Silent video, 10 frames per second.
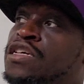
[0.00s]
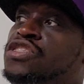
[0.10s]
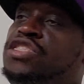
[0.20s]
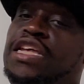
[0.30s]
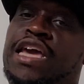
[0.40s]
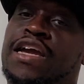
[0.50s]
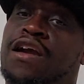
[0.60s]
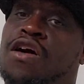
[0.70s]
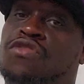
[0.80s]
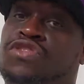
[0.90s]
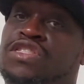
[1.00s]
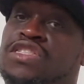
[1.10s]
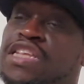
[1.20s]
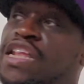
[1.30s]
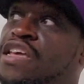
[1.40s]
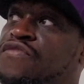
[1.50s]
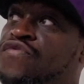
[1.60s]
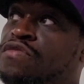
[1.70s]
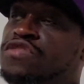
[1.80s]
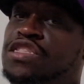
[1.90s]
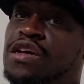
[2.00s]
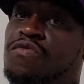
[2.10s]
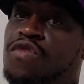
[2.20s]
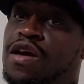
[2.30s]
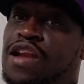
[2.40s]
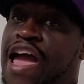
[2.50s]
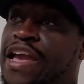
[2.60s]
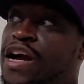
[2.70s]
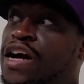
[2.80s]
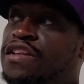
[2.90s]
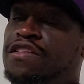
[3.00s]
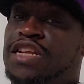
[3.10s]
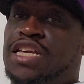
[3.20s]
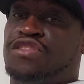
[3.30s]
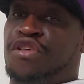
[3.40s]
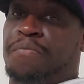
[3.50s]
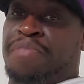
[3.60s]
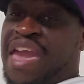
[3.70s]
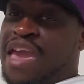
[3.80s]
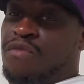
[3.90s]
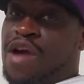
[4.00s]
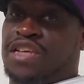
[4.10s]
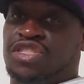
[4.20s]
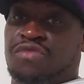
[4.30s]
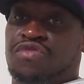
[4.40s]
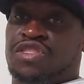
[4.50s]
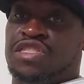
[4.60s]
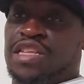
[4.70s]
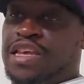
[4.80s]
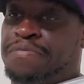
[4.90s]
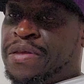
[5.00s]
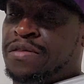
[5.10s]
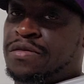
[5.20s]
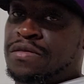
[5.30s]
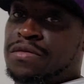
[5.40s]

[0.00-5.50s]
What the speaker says: she didn't go steal it from somewhere like underneath her bed while she was sleeping.